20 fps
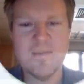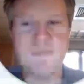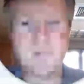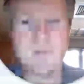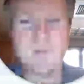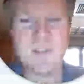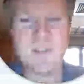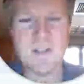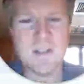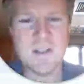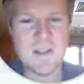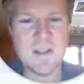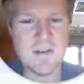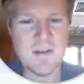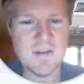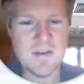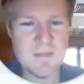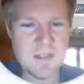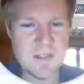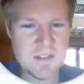sorry, I
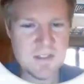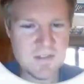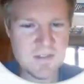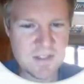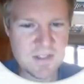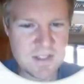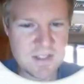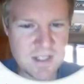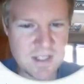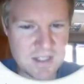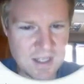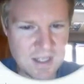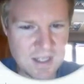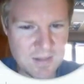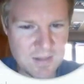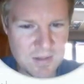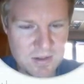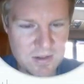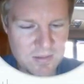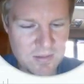want to just fix that
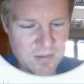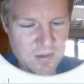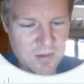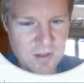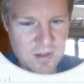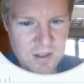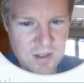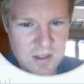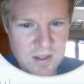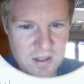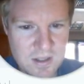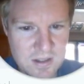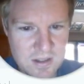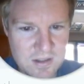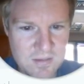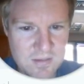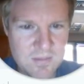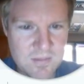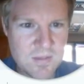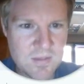typo before it
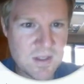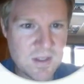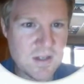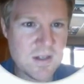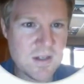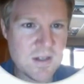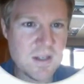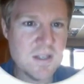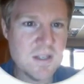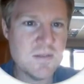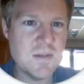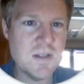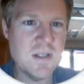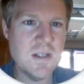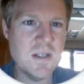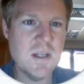irritates me.